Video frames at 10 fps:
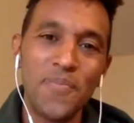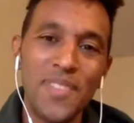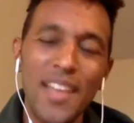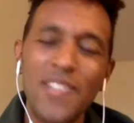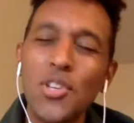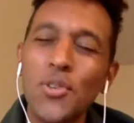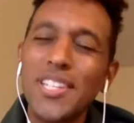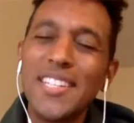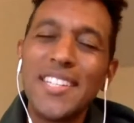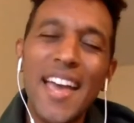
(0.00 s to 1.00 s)
And so
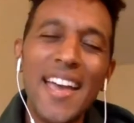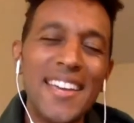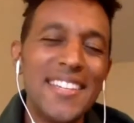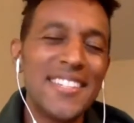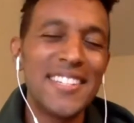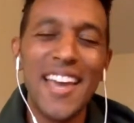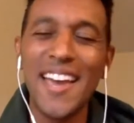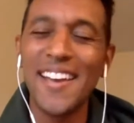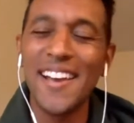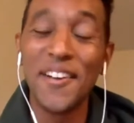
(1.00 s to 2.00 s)
today is a
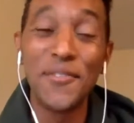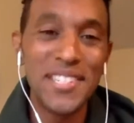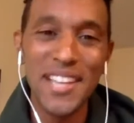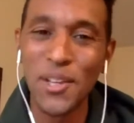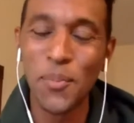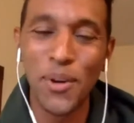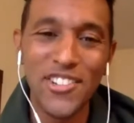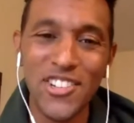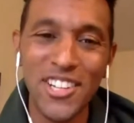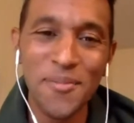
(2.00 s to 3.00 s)
day of
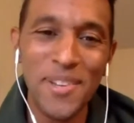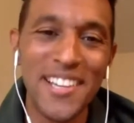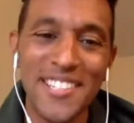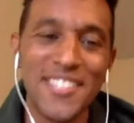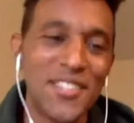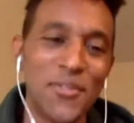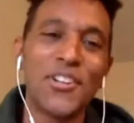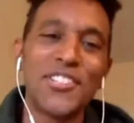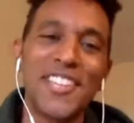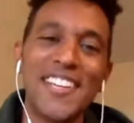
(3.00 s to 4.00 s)
celebration because this is the
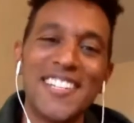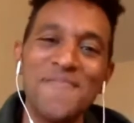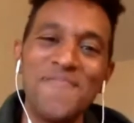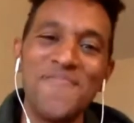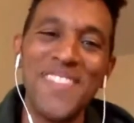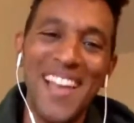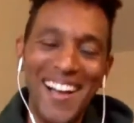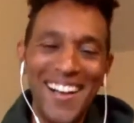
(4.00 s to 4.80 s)
first Kingdom.